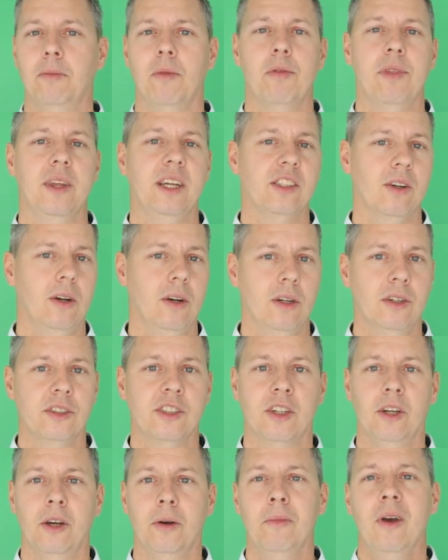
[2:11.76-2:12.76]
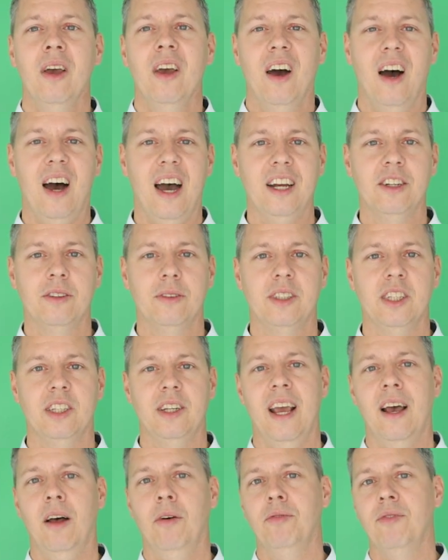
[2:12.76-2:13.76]
some of these awesome
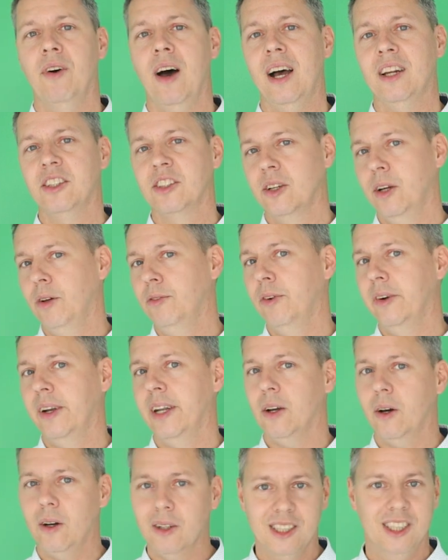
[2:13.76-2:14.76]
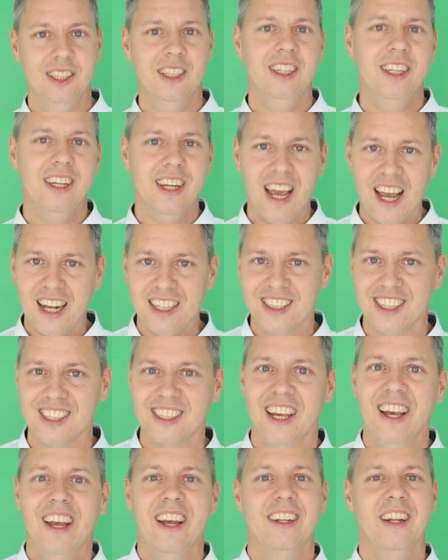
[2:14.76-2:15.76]
hydrogen, alpha, sulfur and oxygen
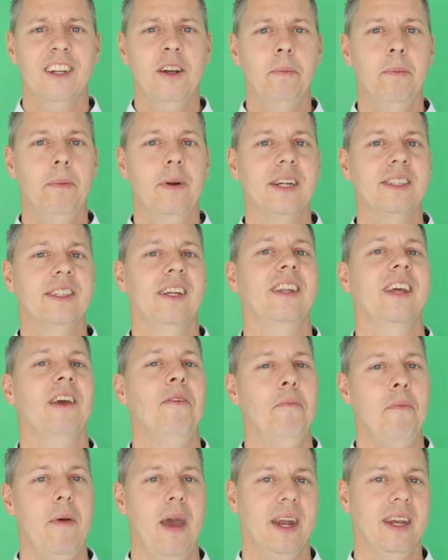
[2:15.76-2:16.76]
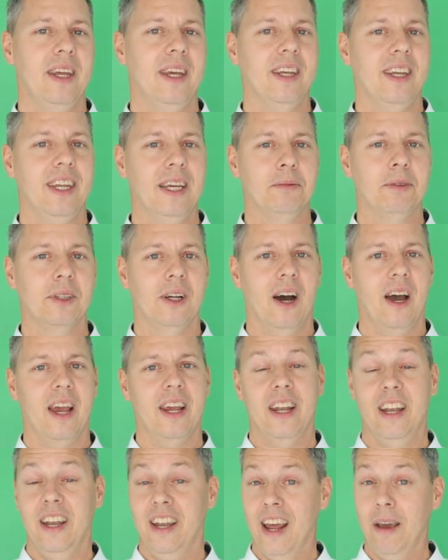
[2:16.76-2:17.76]
gases that are present in many deep
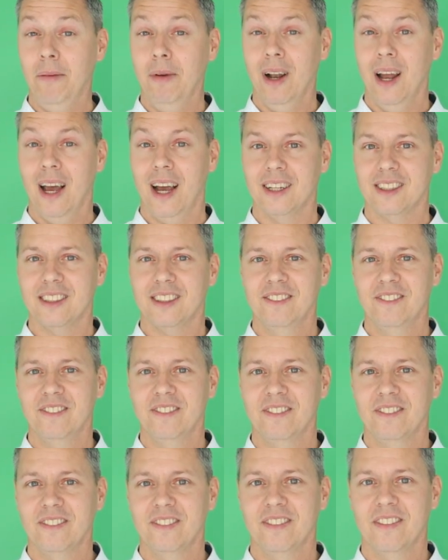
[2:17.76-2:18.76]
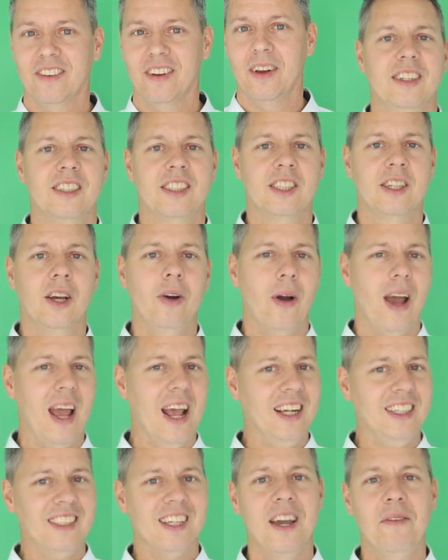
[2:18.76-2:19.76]
sky nebulas. So
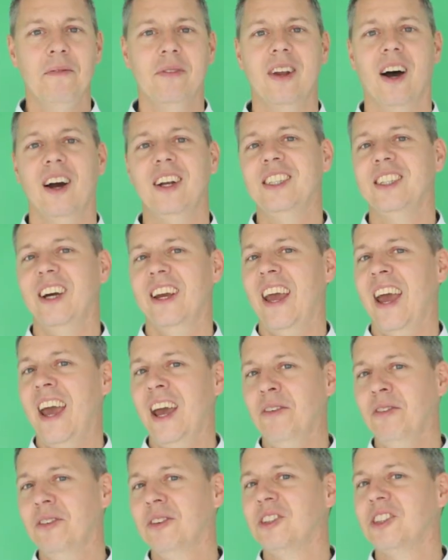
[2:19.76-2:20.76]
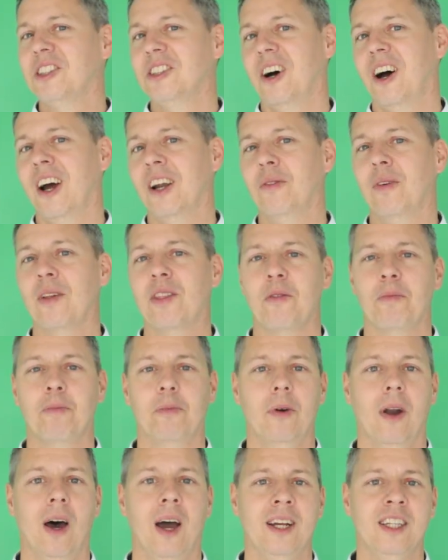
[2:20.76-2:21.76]
as I'm Dutch, I have to start with the
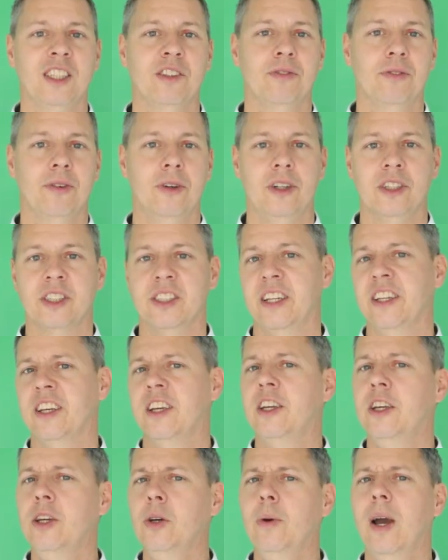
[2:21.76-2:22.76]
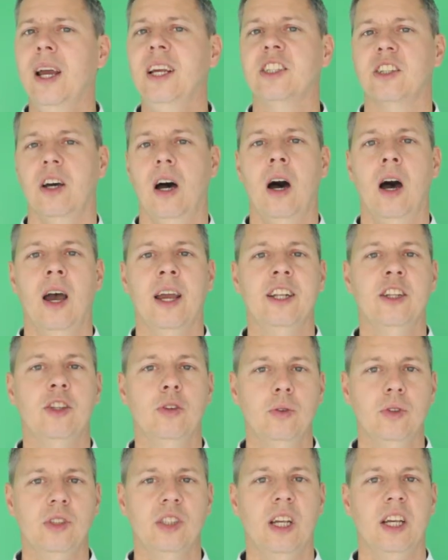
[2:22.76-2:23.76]
price first, and the
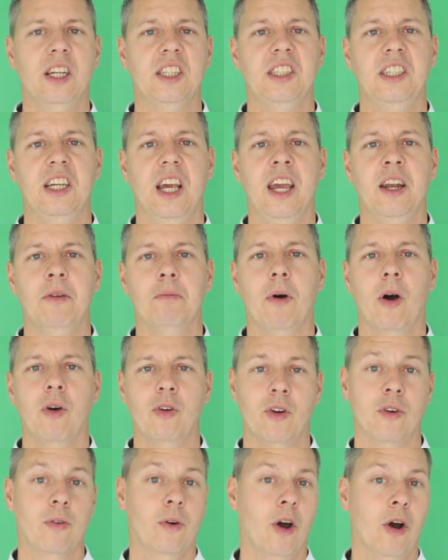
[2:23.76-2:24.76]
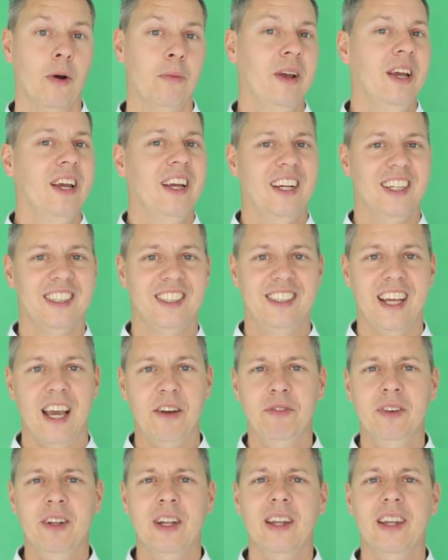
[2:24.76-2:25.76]
QHY268 monochrome is
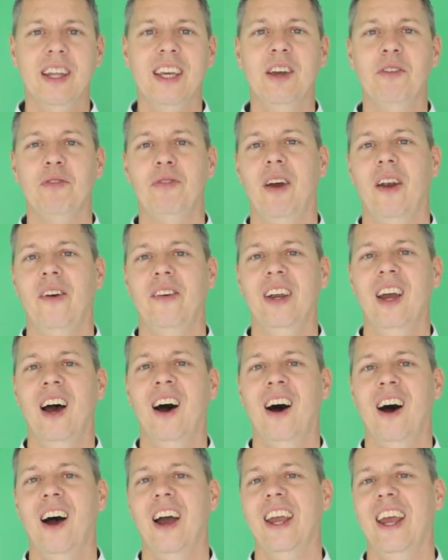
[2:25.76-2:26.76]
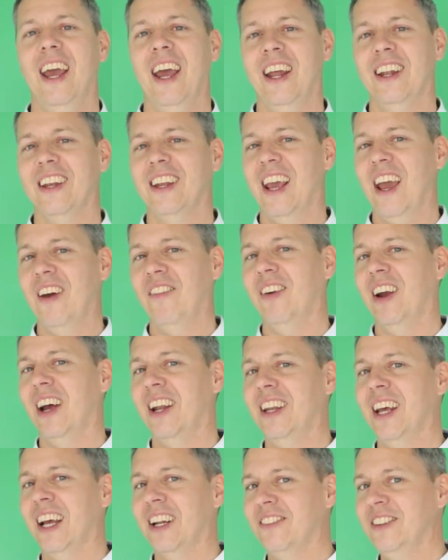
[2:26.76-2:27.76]
definitely a very high-end camera
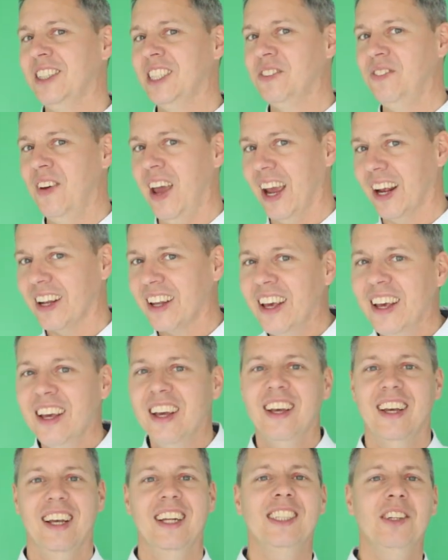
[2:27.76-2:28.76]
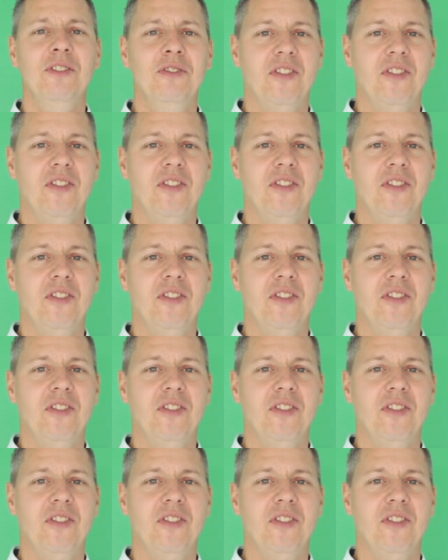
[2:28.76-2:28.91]
in that respect. It's